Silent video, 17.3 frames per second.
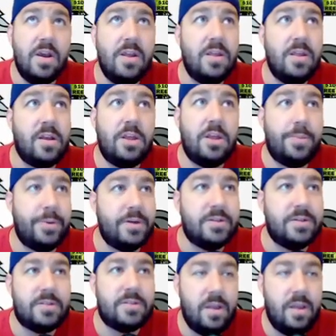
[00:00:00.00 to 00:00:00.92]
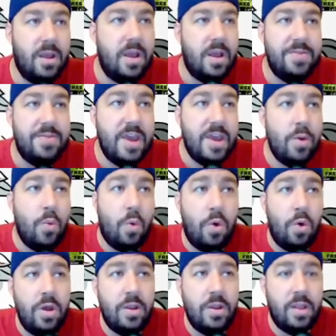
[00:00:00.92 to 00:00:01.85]
The Clippers, they
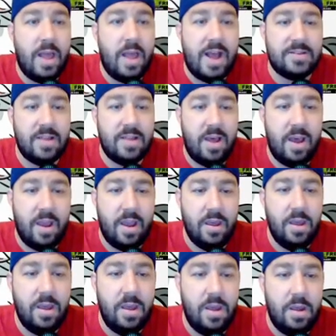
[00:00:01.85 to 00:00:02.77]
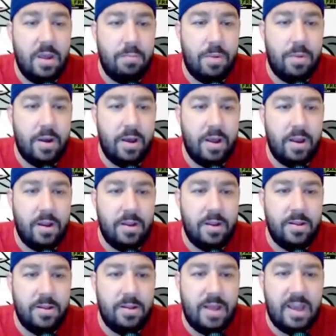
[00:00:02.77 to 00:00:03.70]
won last night, but
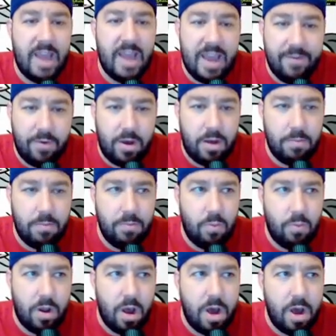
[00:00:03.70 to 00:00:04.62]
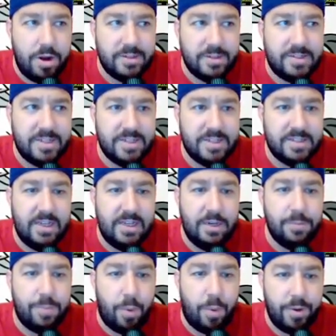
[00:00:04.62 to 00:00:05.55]
they gave up
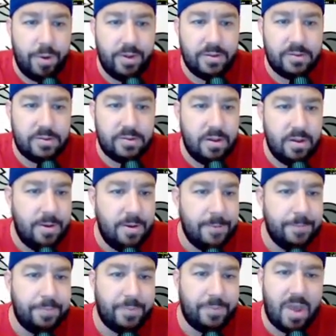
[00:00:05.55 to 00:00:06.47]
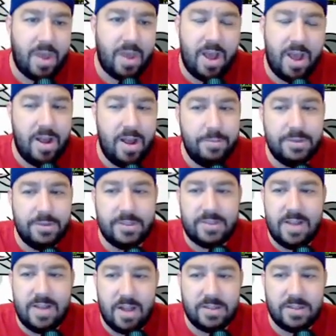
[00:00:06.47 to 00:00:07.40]
116 points. I'm
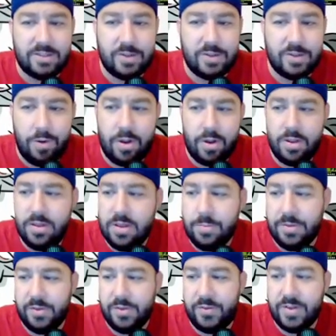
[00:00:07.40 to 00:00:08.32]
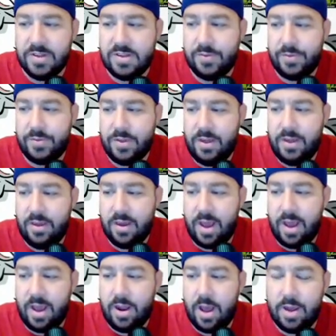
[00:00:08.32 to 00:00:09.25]
just not sold on them defensively.
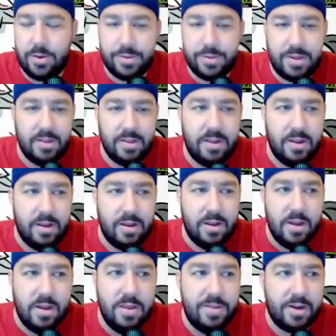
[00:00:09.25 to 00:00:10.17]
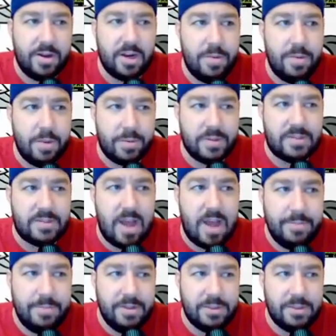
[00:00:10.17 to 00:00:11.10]
I don't think that they're going to be able to
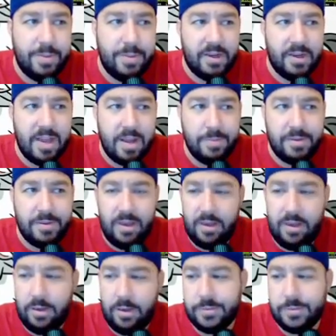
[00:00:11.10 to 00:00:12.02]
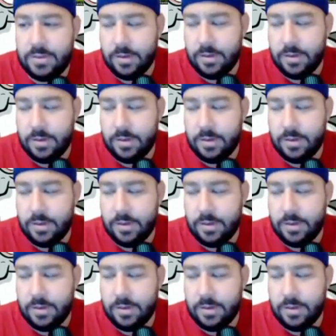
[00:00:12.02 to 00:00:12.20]
stop these big name teams.